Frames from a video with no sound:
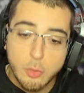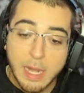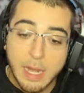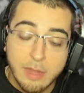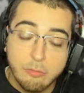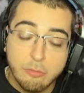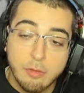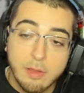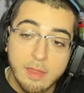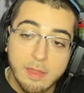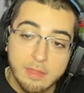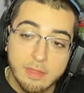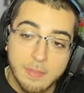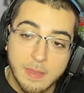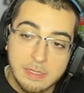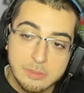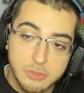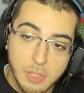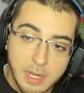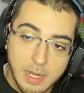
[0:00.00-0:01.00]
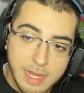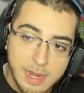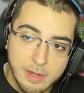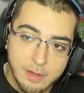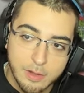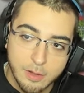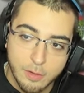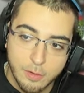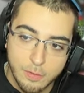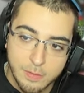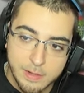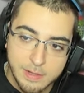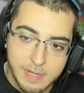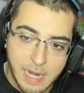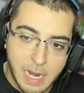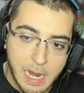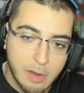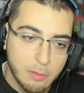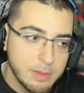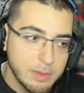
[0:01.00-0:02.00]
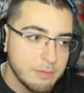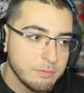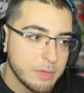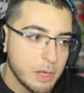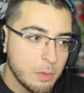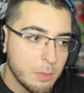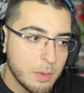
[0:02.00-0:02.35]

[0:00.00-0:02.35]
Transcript: Dude, I just realized that shot I hit earlier, I don't even